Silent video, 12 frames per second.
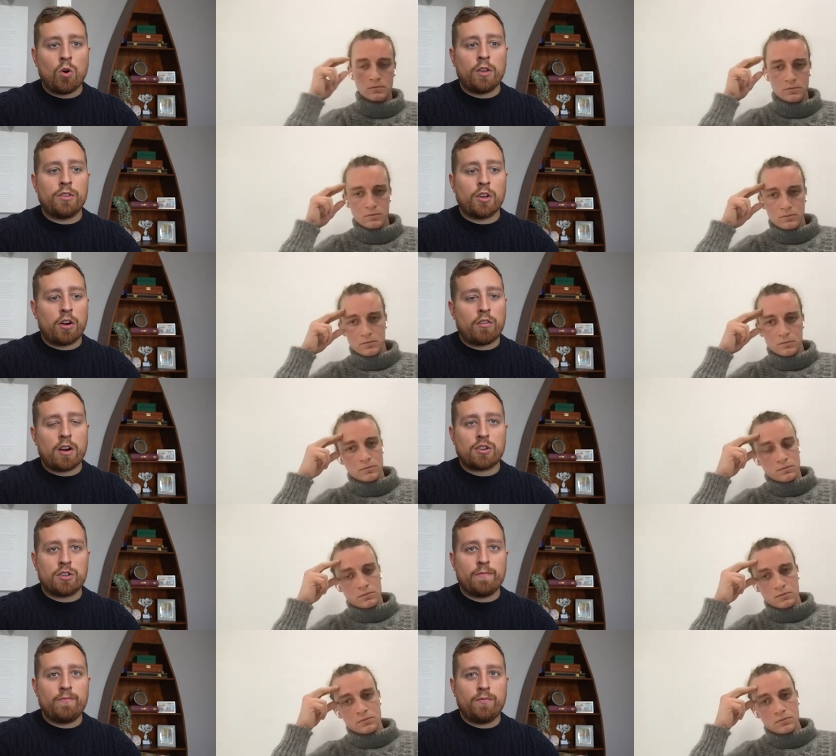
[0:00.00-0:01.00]
Speaker 1: One
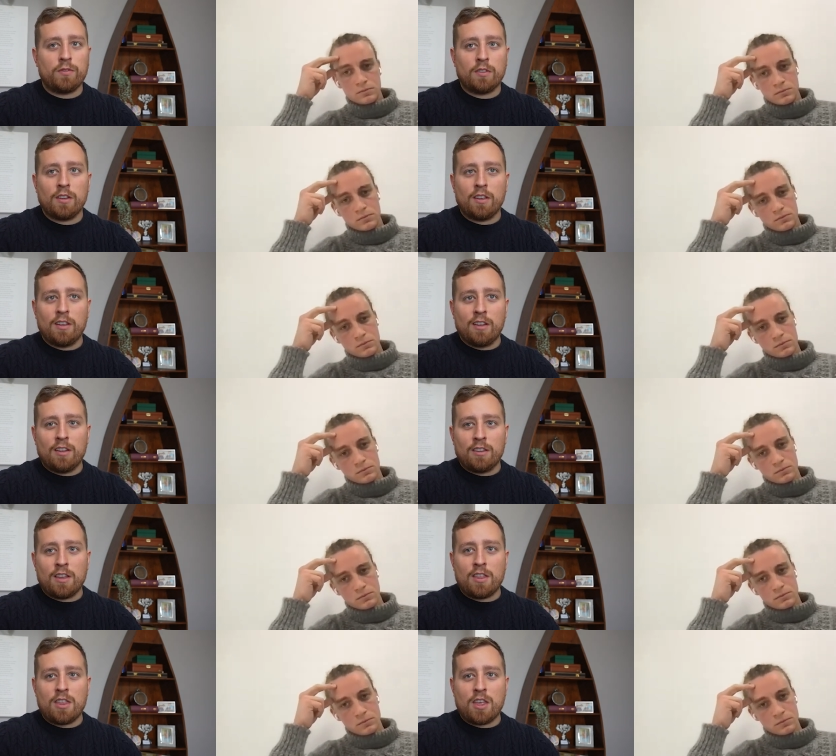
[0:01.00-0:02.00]
Direction,
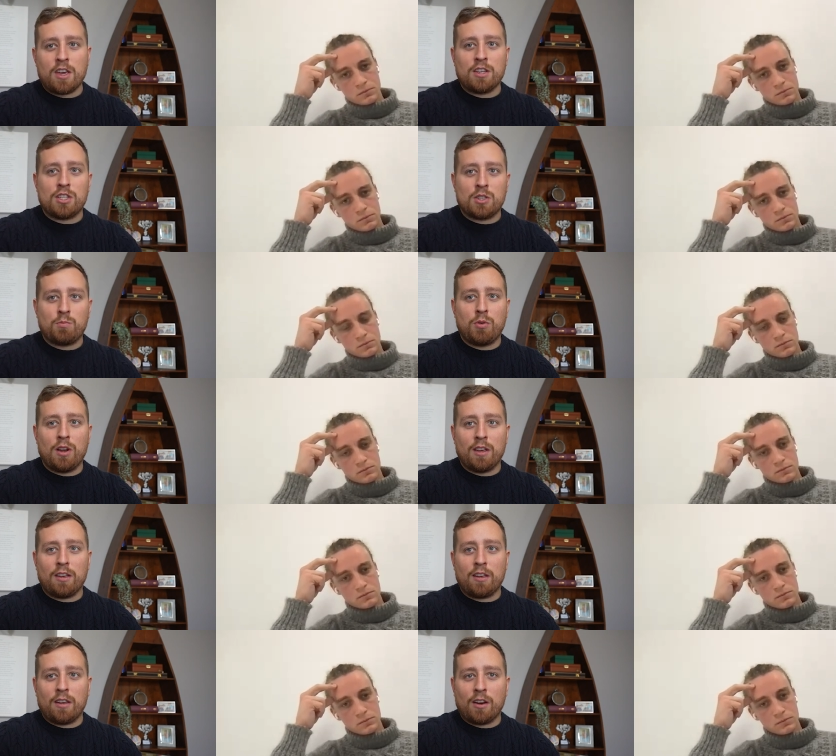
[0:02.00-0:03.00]
then they
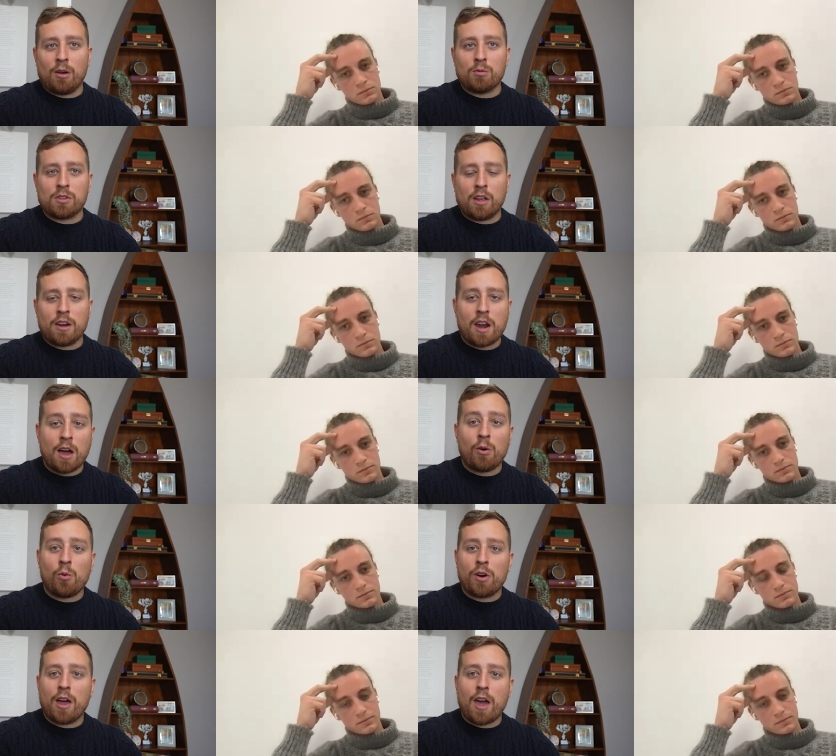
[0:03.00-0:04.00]
split, and I was like,
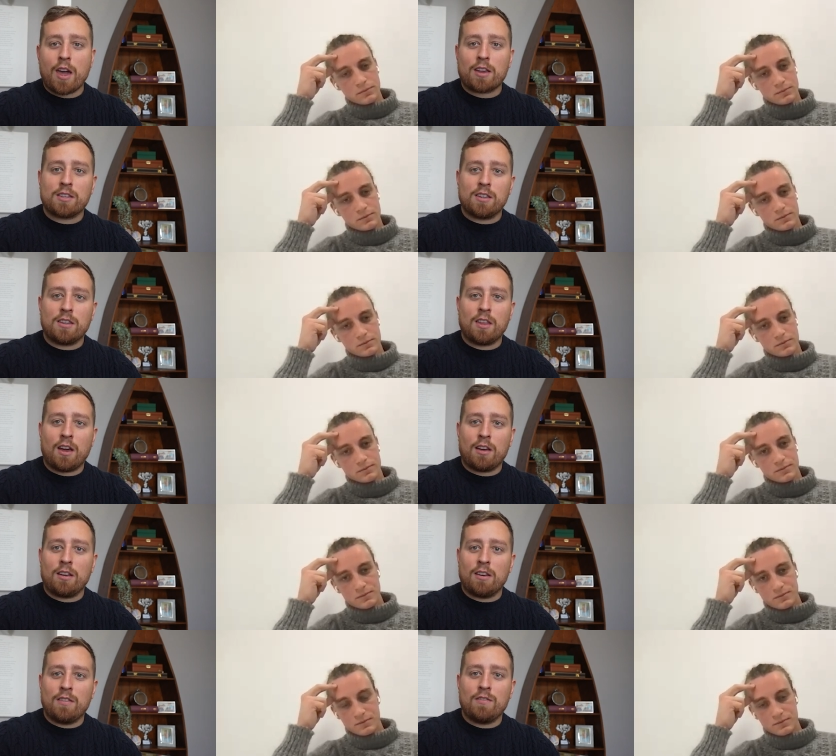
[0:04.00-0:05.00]
now I want to exit
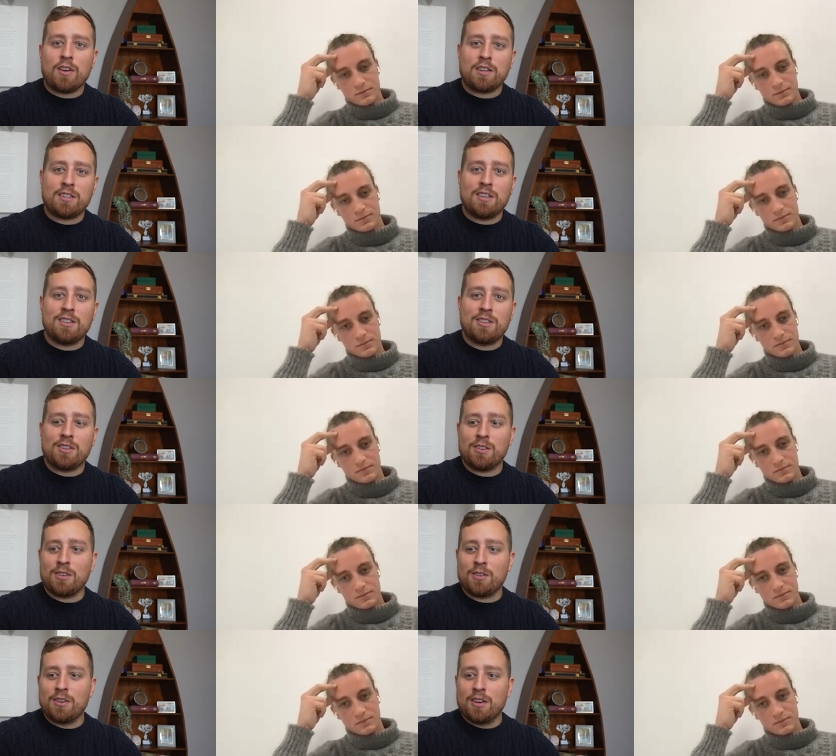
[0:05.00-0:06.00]
that and invest
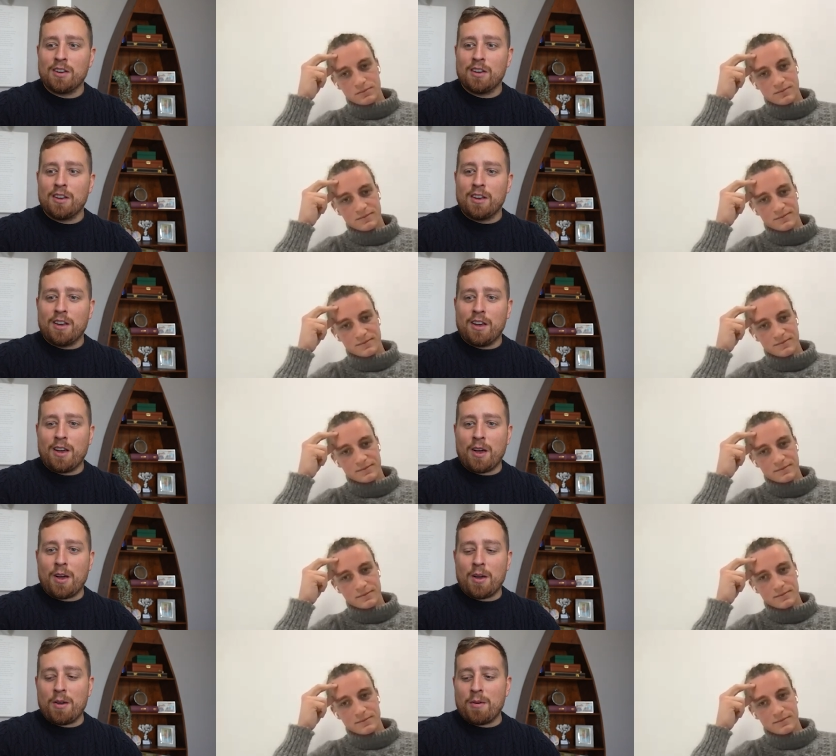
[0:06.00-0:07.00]
into,
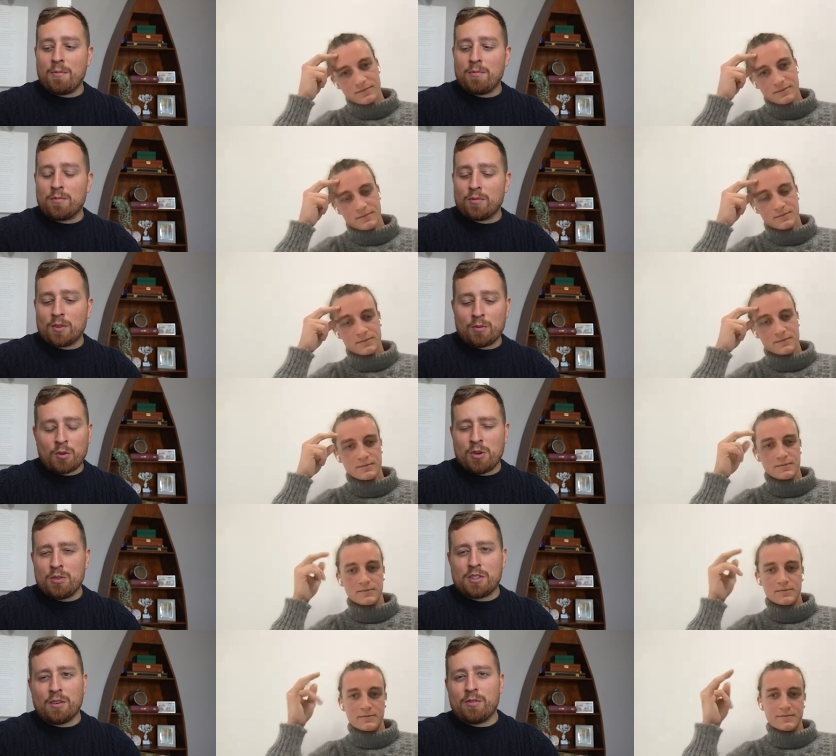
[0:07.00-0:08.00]
um,
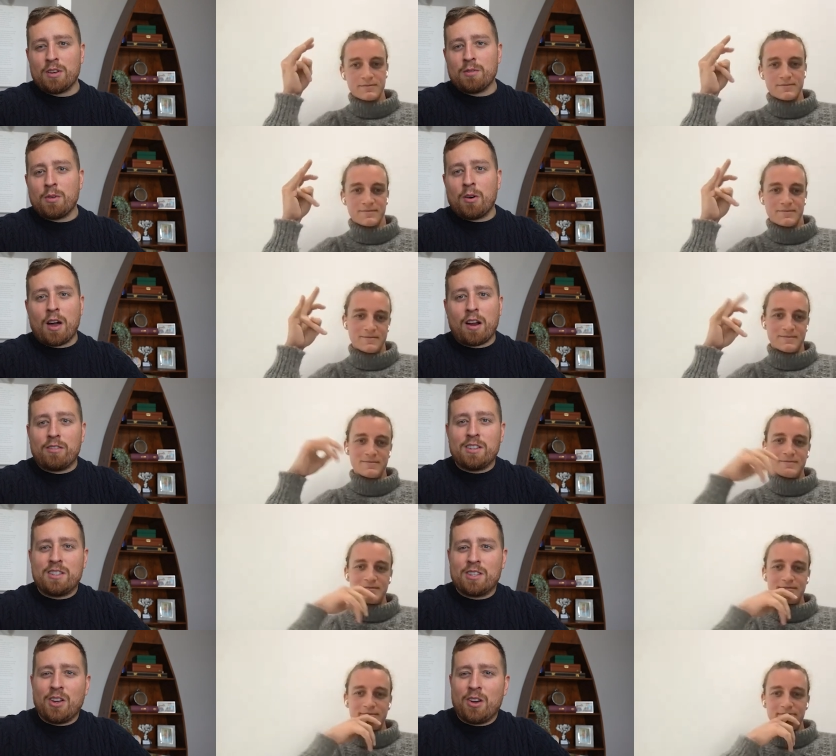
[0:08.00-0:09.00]
who's done really well?
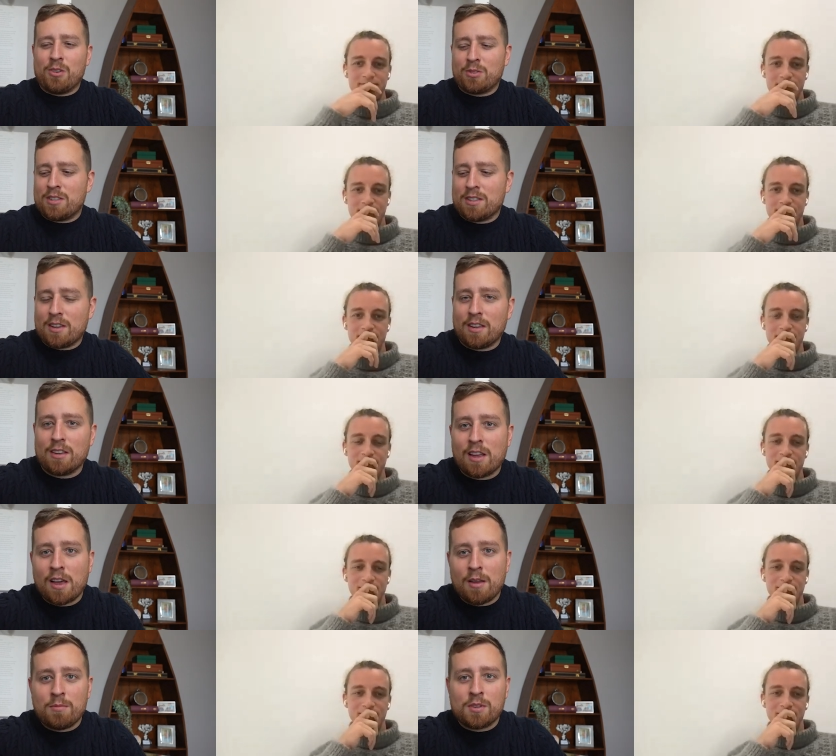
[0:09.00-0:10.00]
Harry Styles, isn't it?
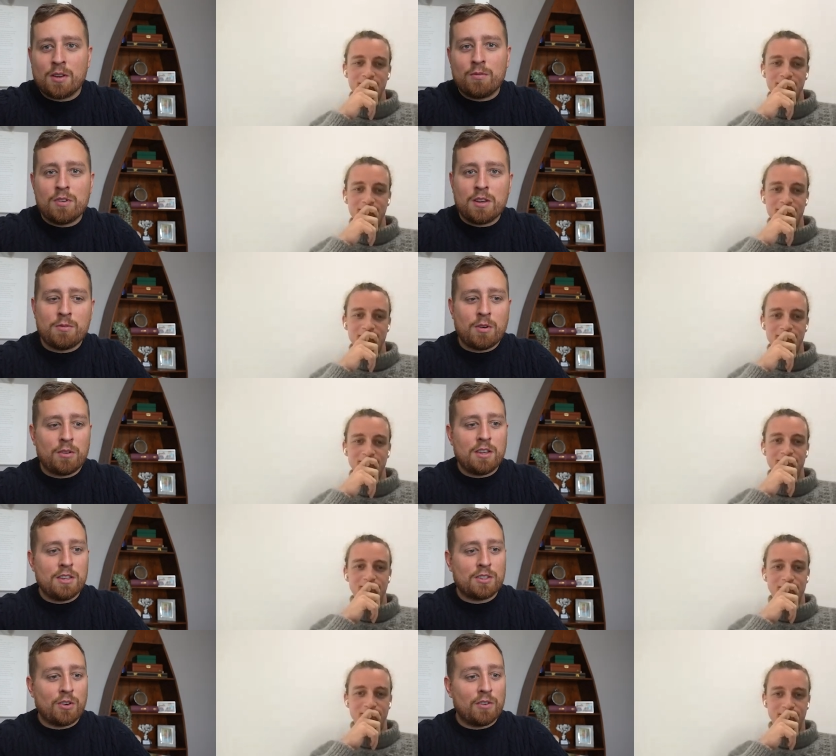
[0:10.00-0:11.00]
Um, done really well, and
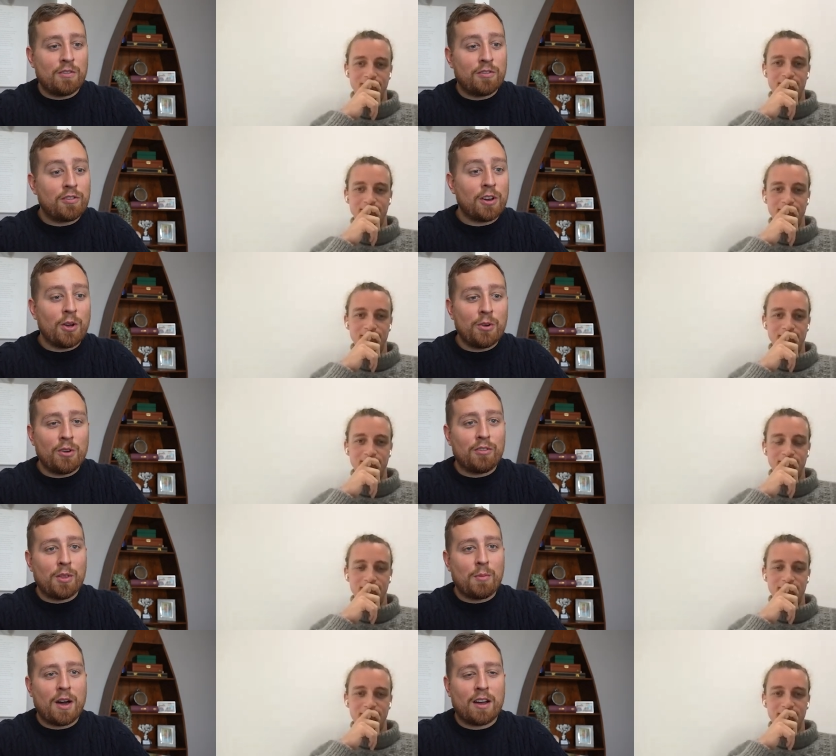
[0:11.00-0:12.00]
he's gone and flown
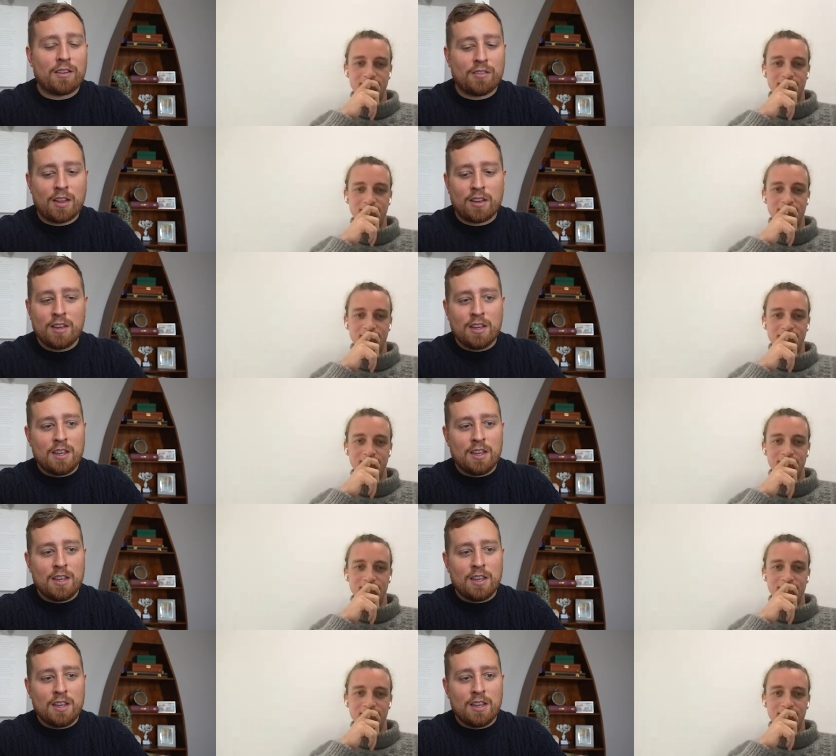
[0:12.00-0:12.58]
off the back of that.